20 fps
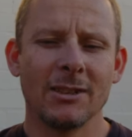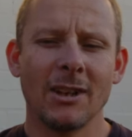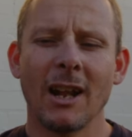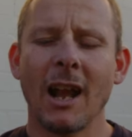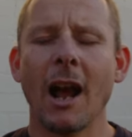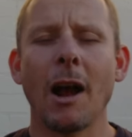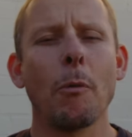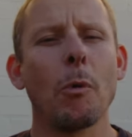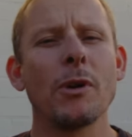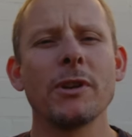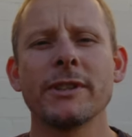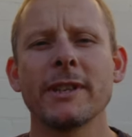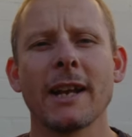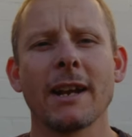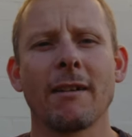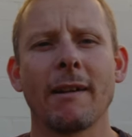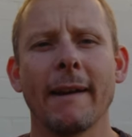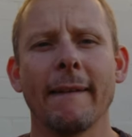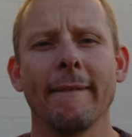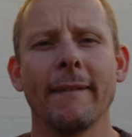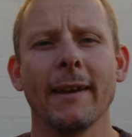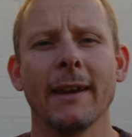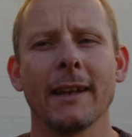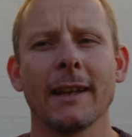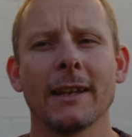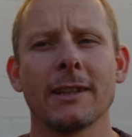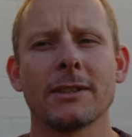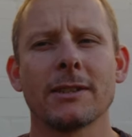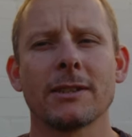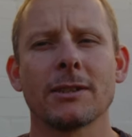I wouldn't say
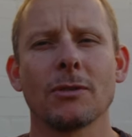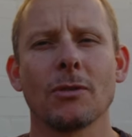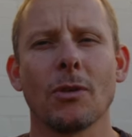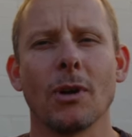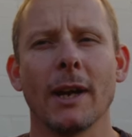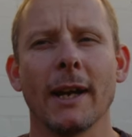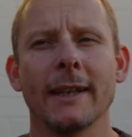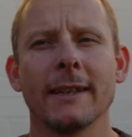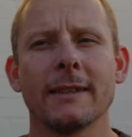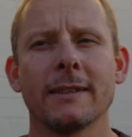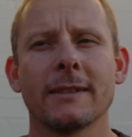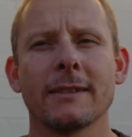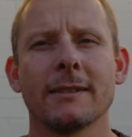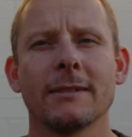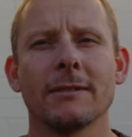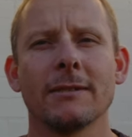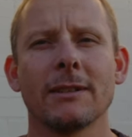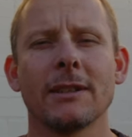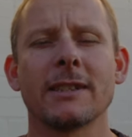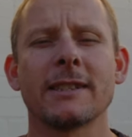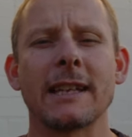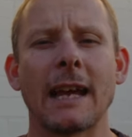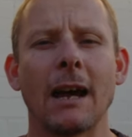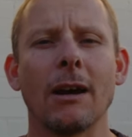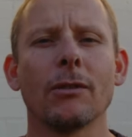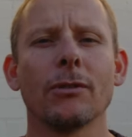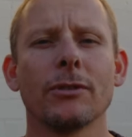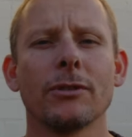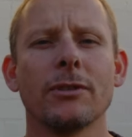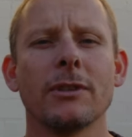graphic. It's quite the
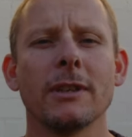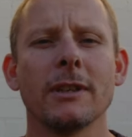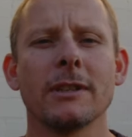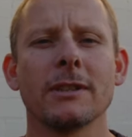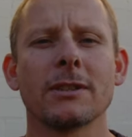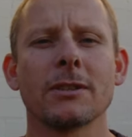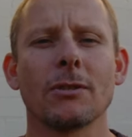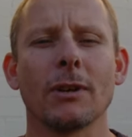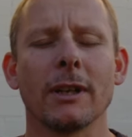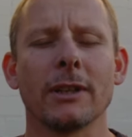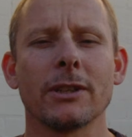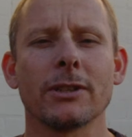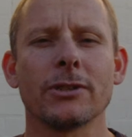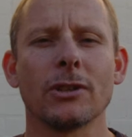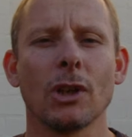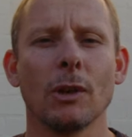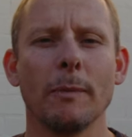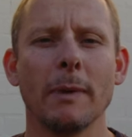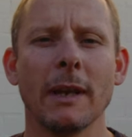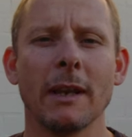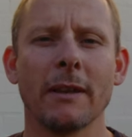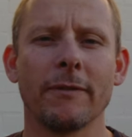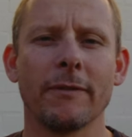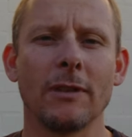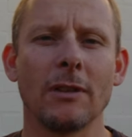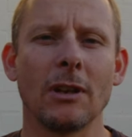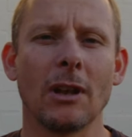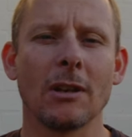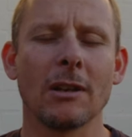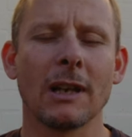sound is quite disturbing.
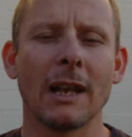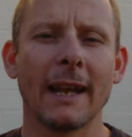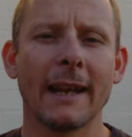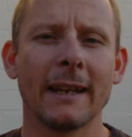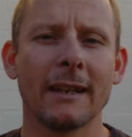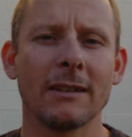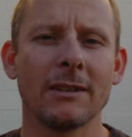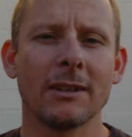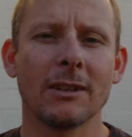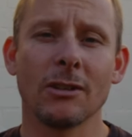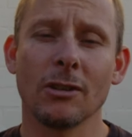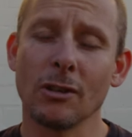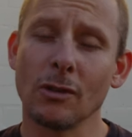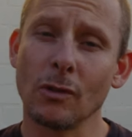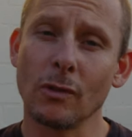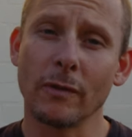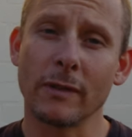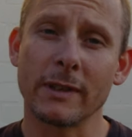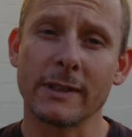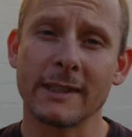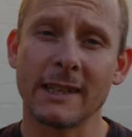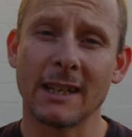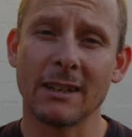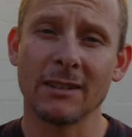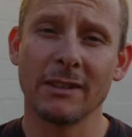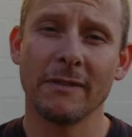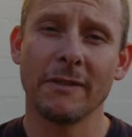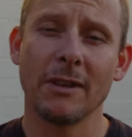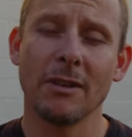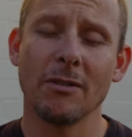If you don't like it, you can turn off the
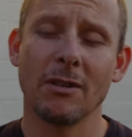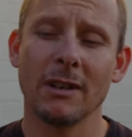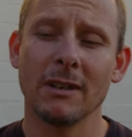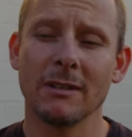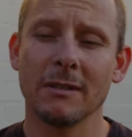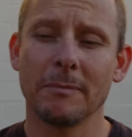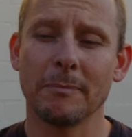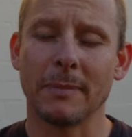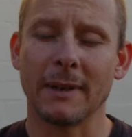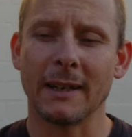sound if you want.